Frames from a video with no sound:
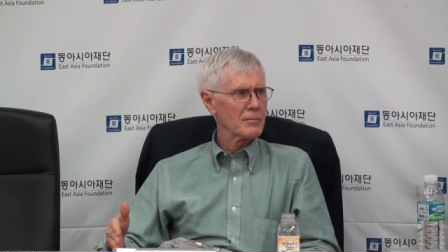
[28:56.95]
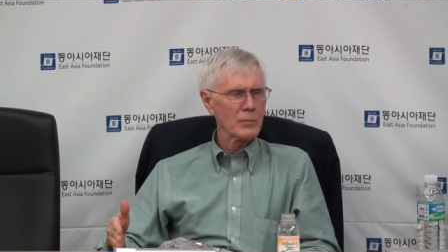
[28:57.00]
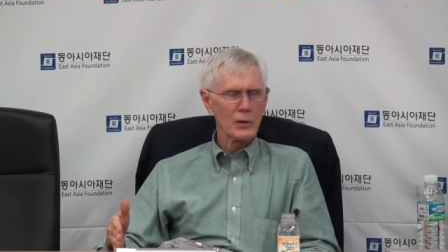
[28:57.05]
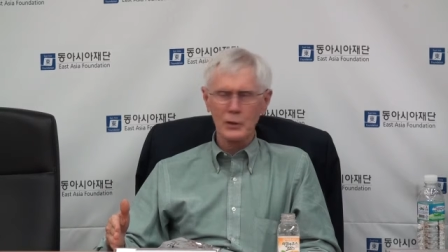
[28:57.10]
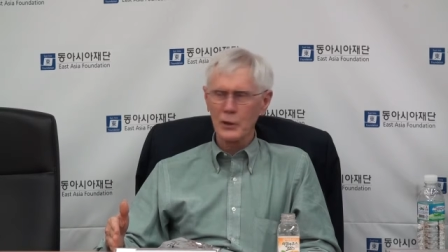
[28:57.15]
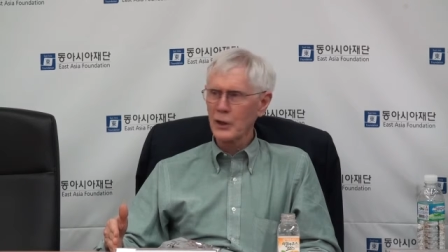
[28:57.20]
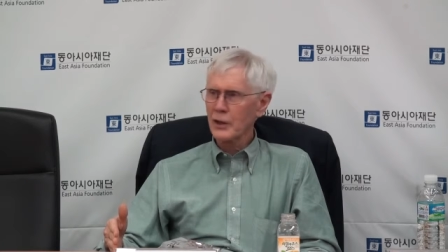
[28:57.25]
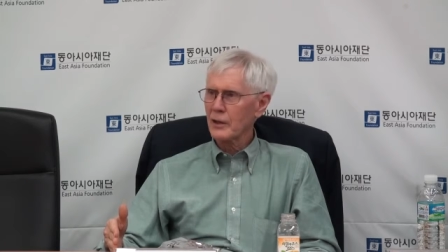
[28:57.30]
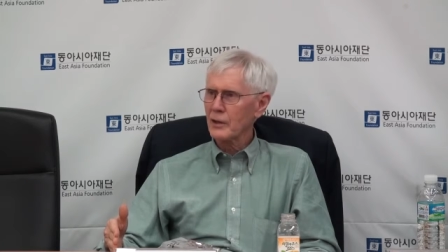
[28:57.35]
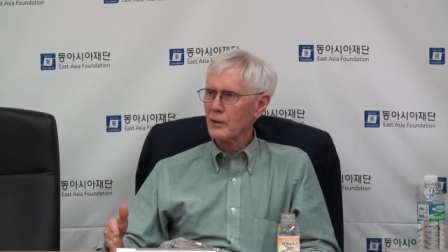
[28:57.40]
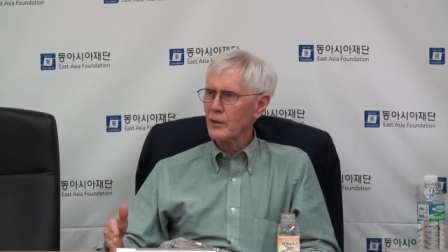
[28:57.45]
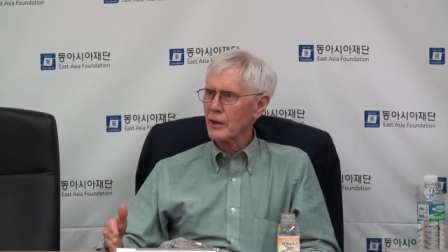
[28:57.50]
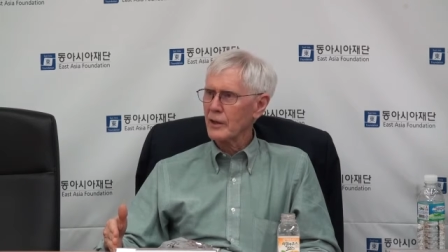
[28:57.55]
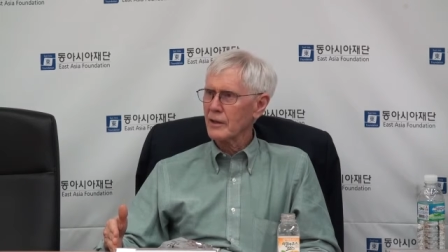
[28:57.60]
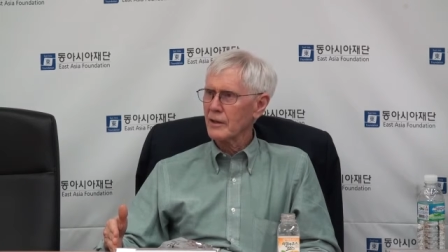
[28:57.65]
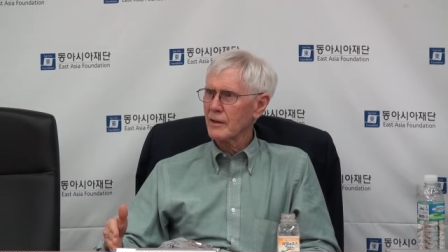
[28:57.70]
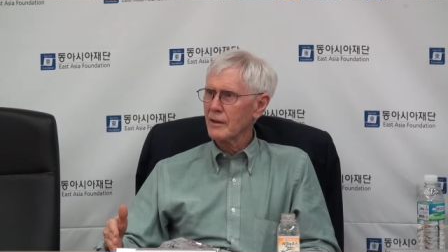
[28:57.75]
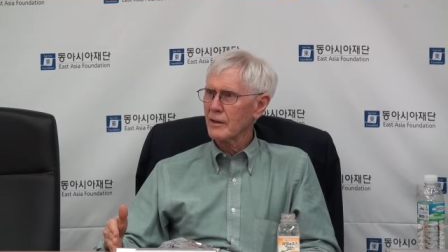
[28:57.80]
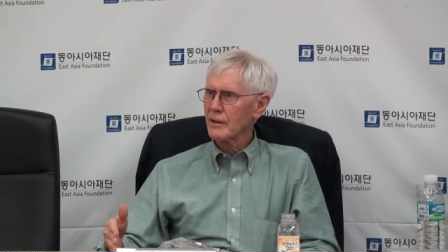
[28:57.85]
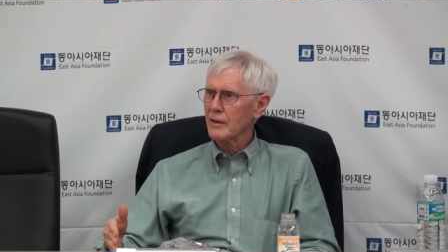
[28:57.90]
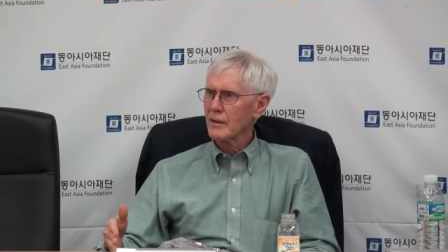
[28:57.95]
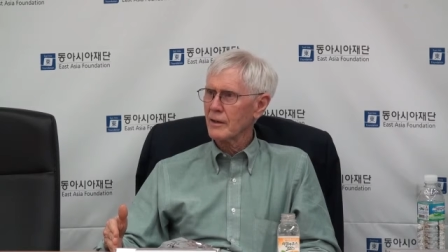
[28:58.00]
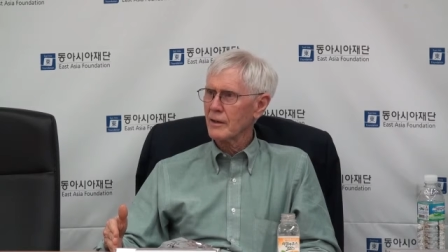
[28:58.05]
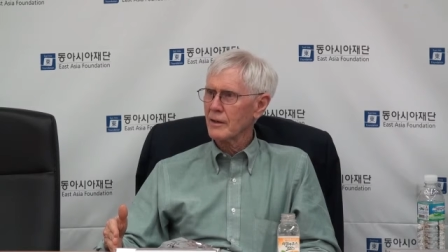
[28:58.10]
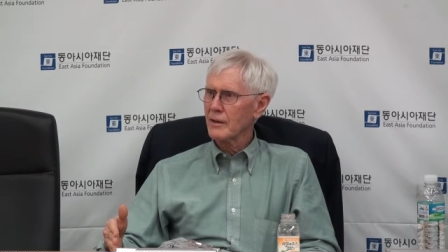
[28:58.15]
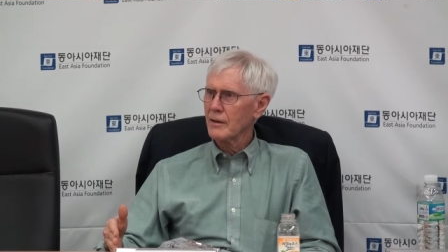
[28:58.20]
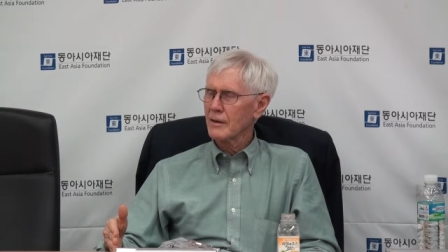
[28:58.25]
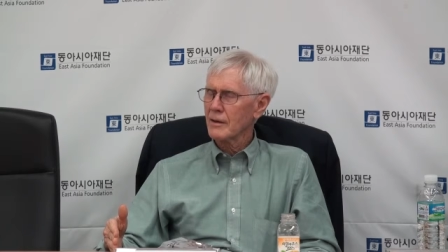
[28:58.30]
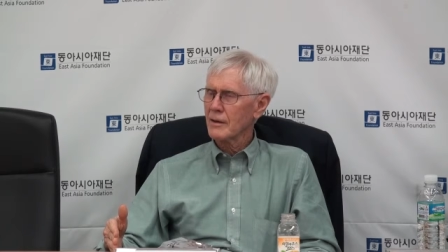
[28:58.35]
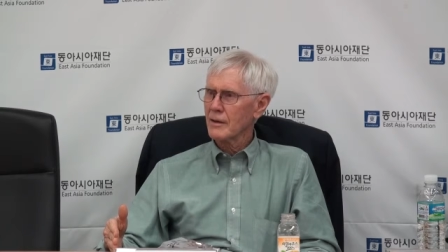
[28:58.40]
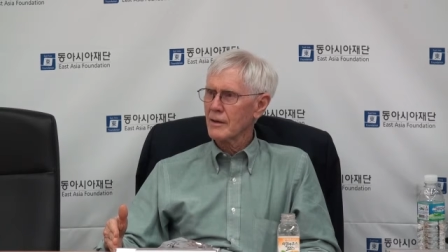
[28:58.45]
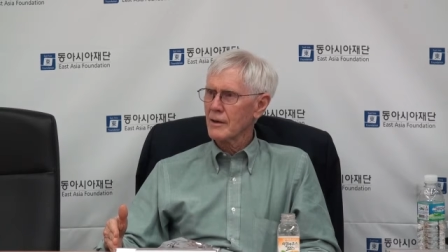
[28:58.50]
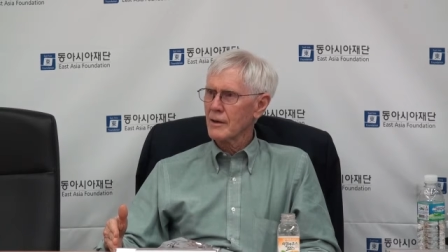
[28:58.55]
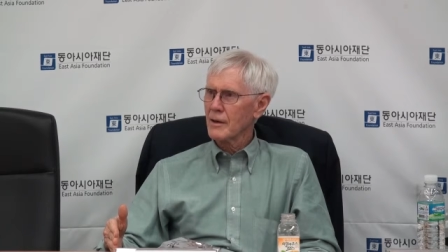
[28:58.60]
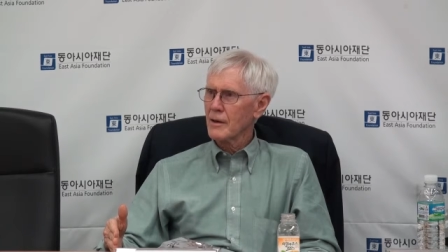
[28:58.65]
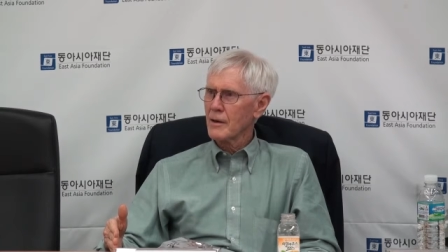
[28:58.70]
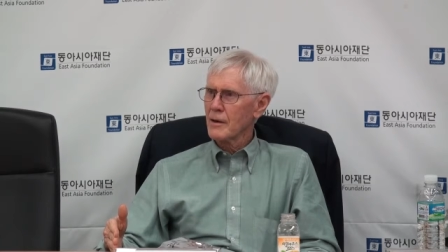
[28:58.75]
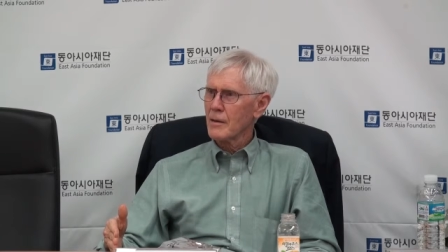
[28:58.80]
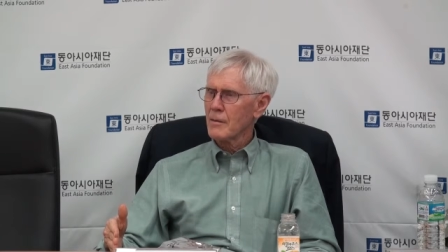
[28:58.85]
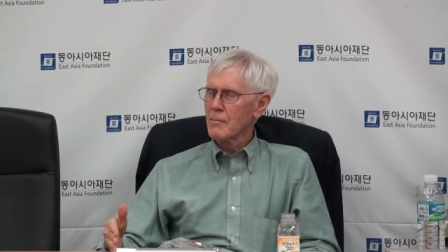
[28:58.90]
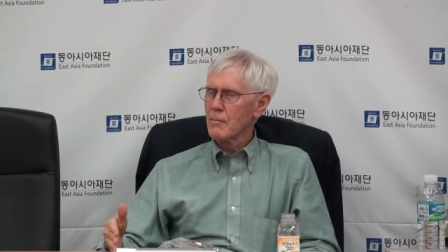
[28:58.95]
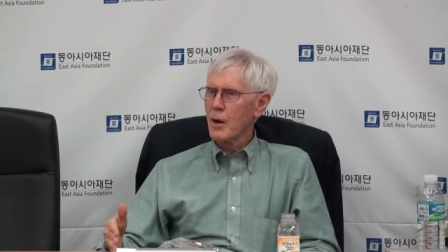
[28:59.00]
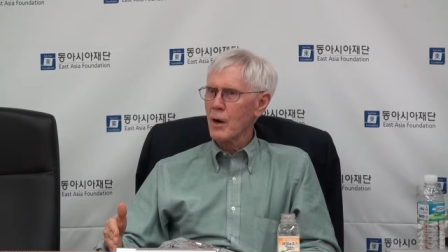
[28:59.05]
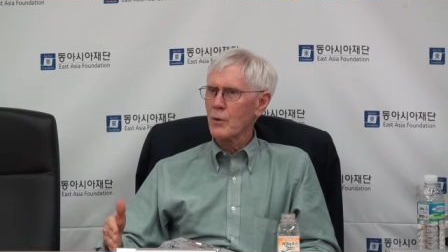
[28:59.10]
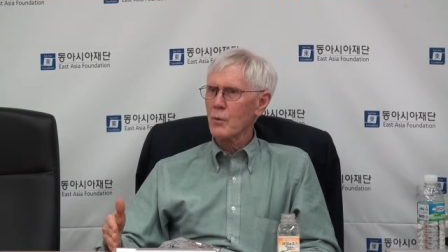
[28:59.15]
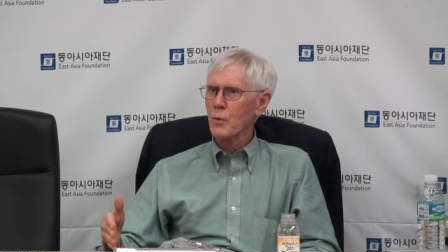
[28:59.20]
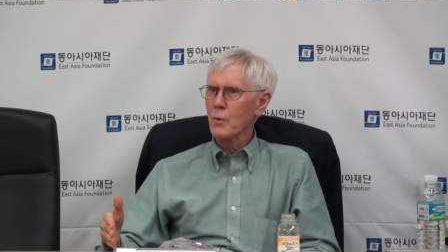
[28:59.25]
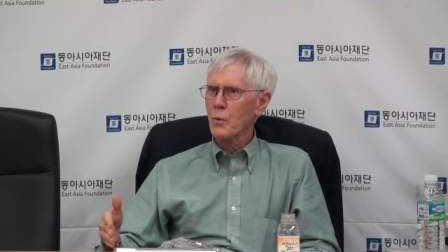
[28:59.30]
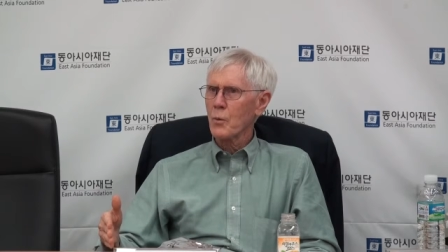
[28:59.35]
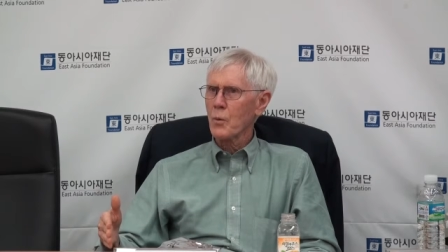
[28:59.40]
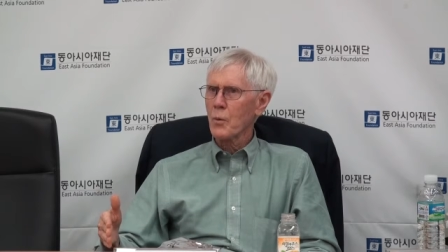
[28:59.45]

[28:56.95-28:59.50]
politically, but